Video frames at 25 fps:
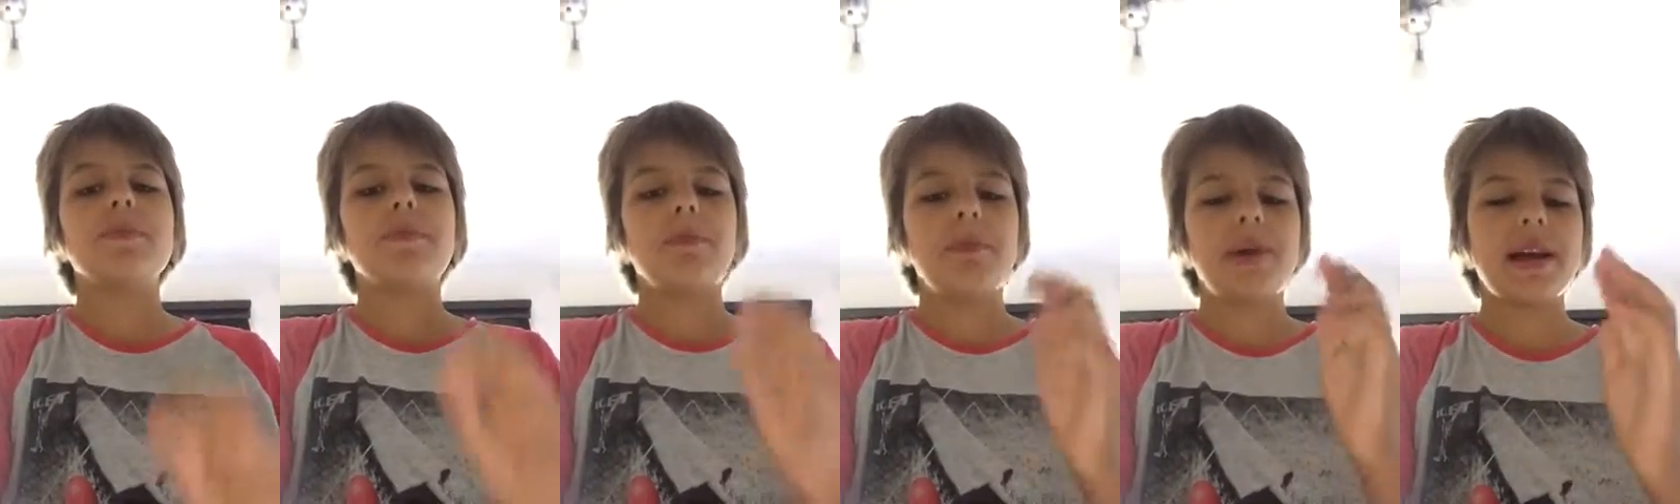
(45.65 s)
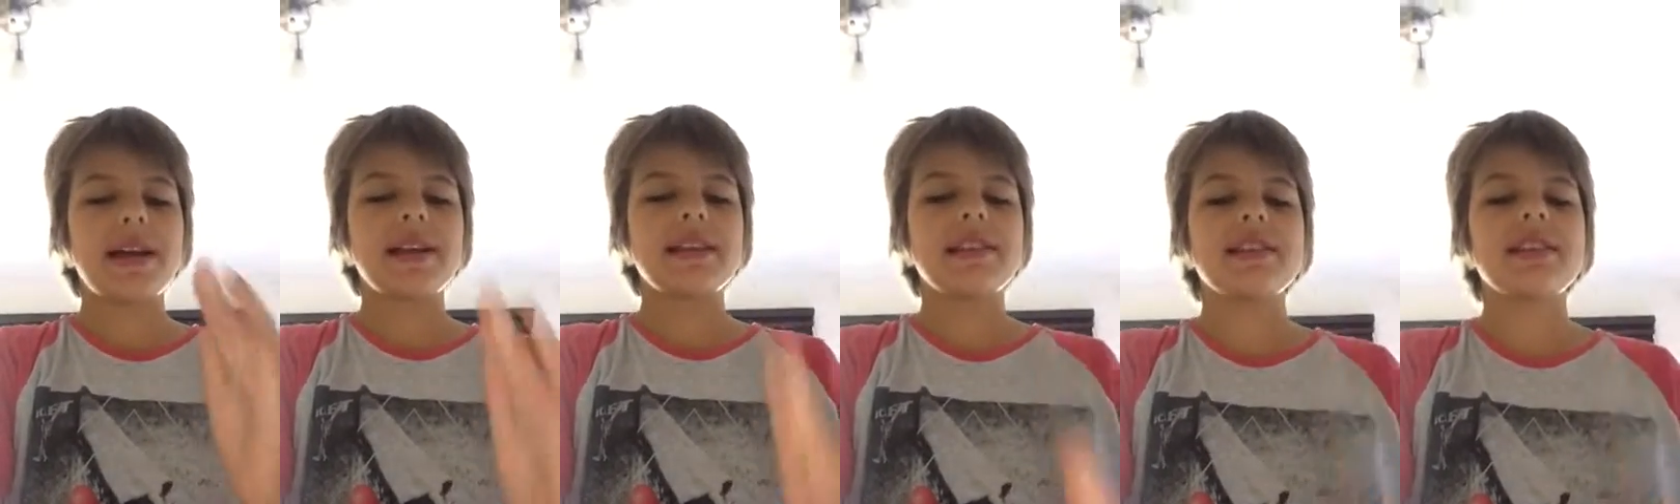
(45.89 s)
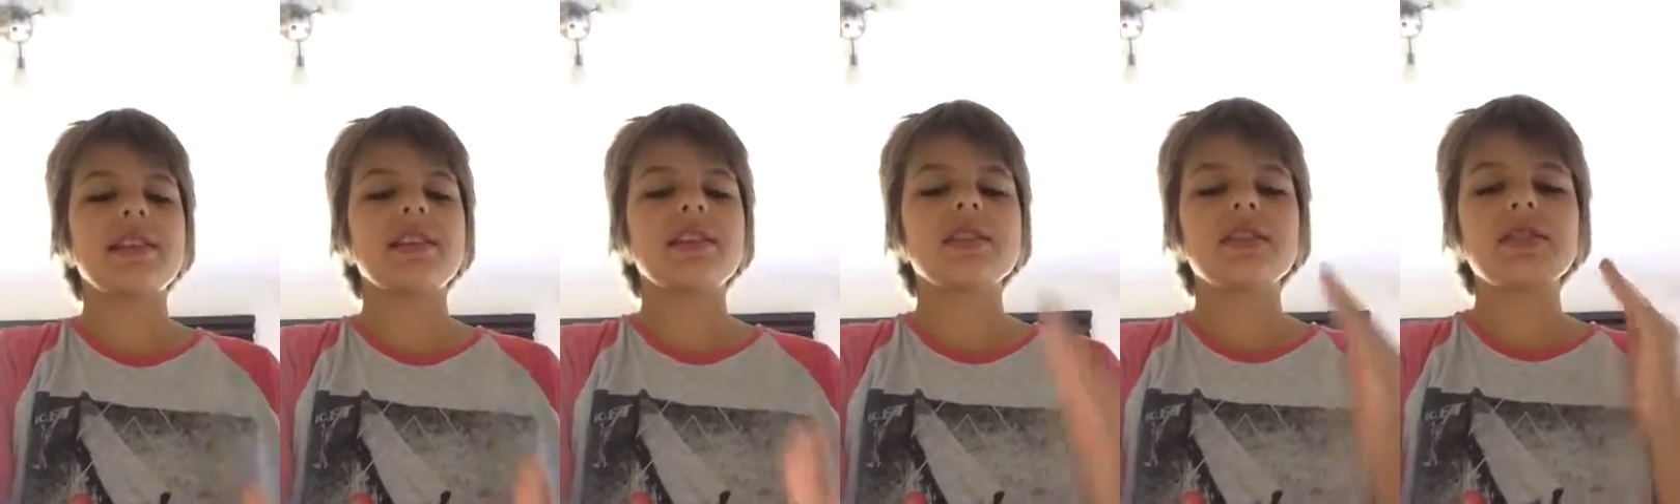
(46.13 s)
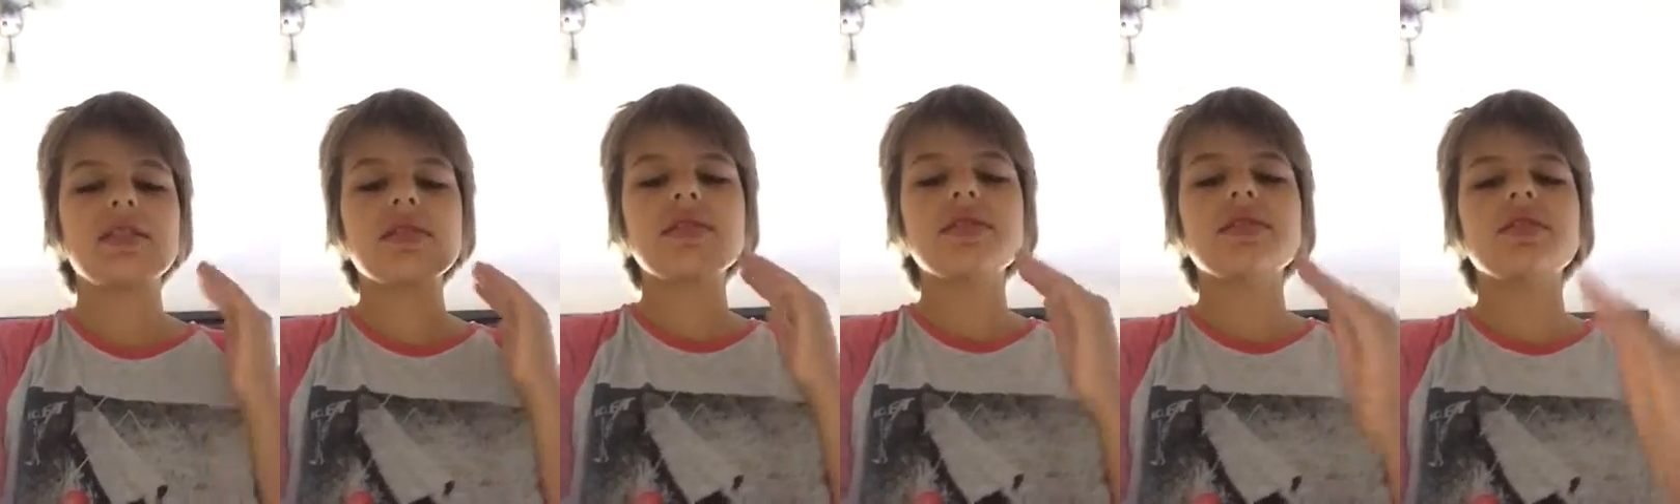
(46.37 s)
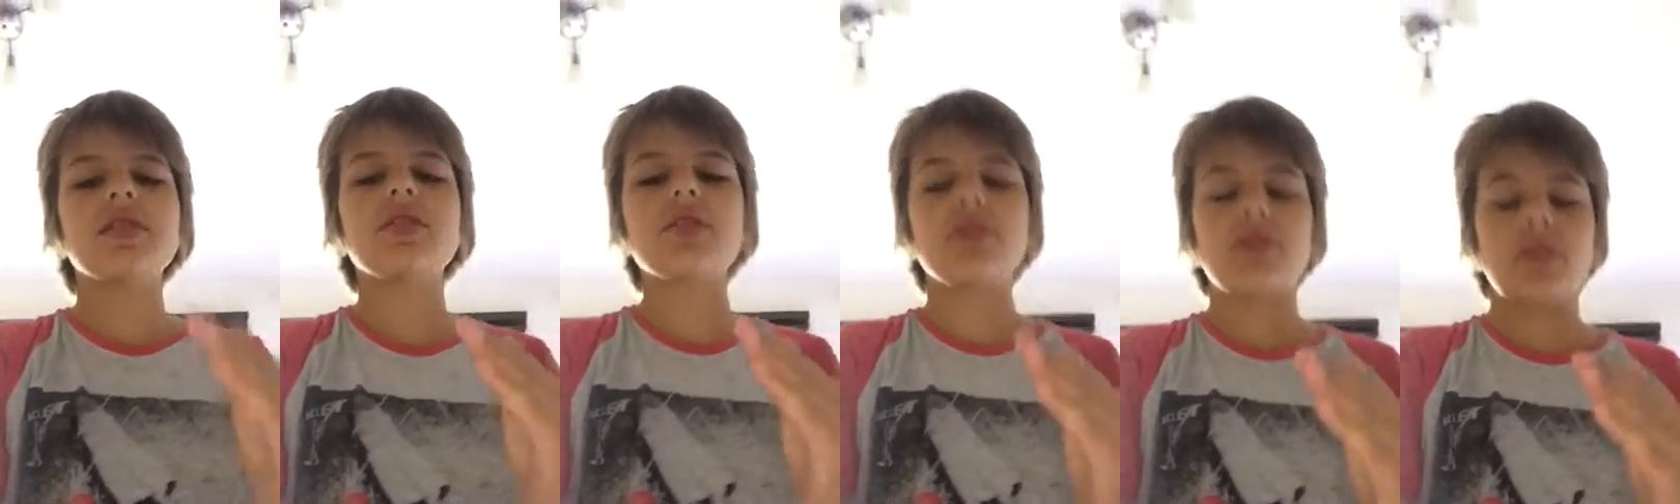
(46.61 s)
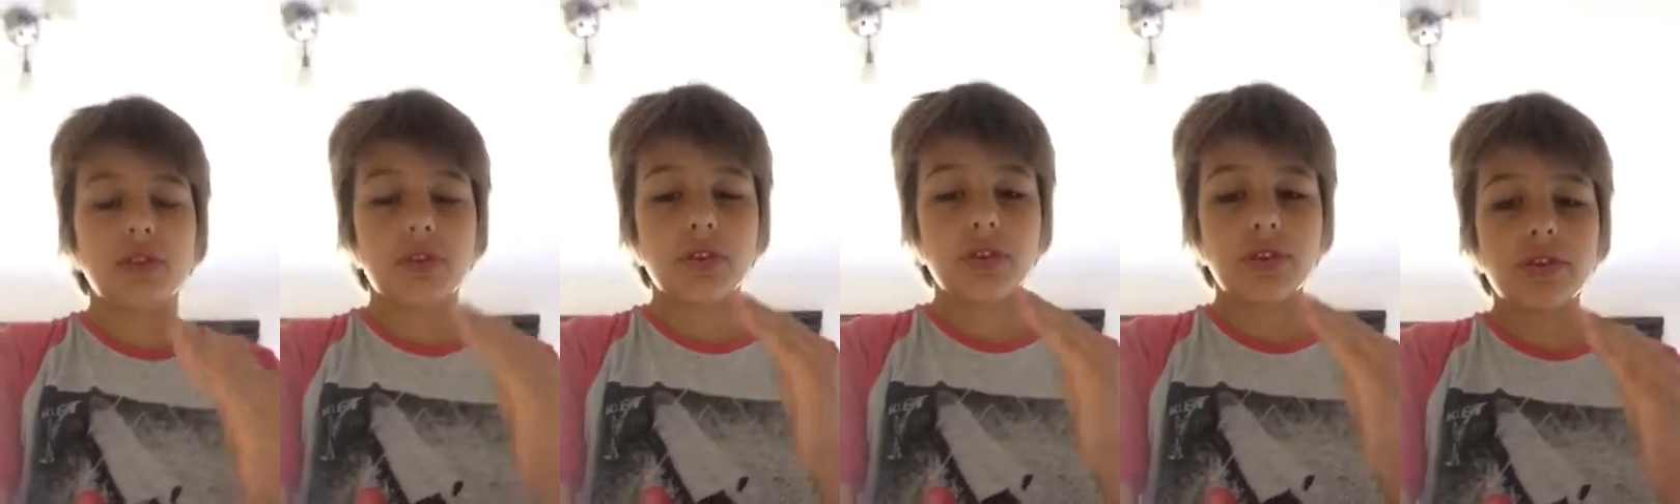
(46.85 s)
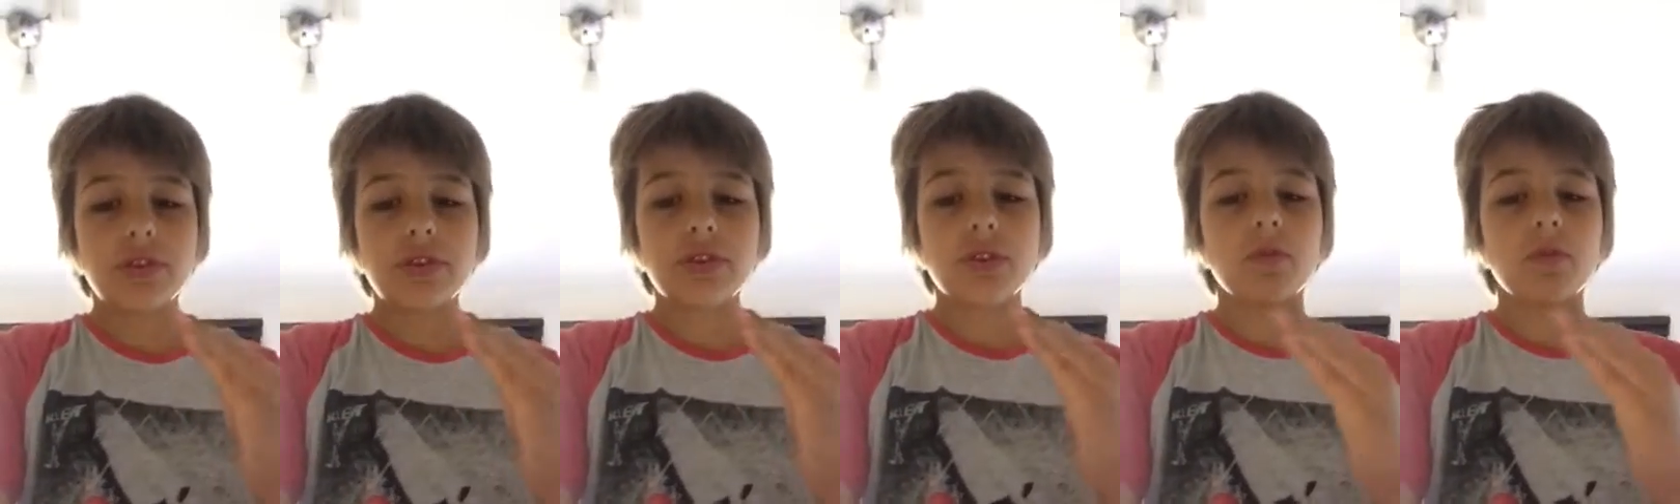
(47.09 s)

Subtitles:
pacing is so good.